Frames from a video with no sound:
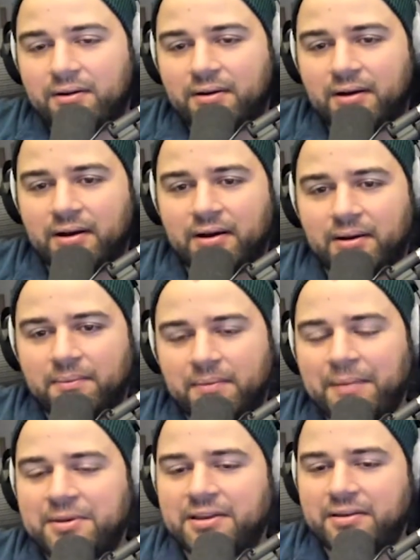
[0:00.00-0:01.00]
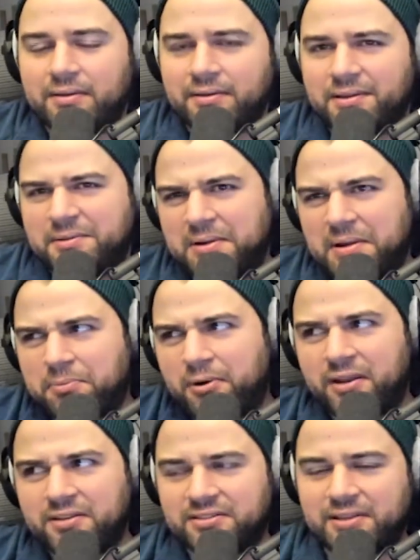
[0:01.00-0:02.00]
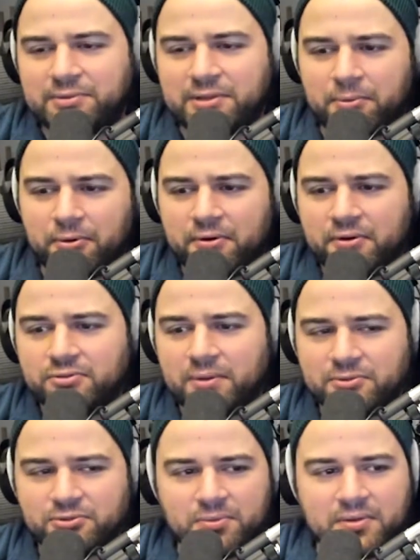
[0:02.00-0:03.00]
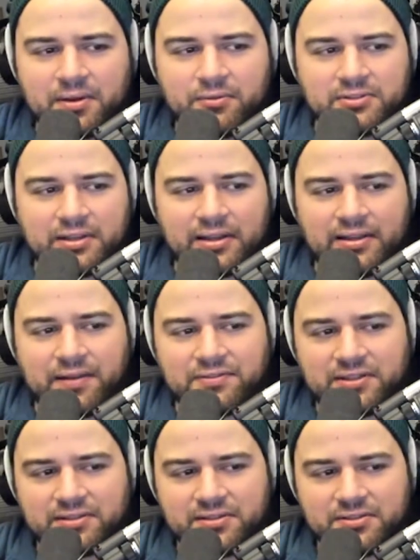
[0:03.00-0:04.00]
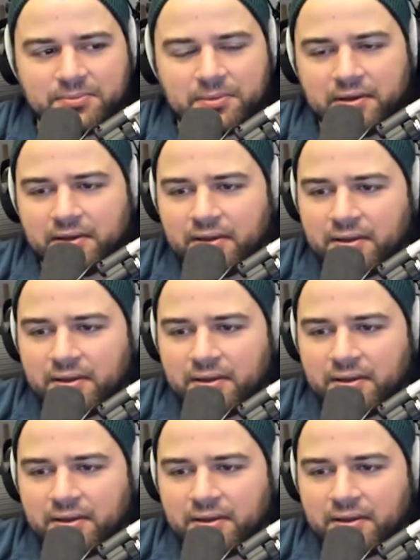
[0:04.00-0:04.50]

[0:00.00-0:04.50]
I mean, it probably is attempted murder, so I'm assuming that it's like a life sentence. But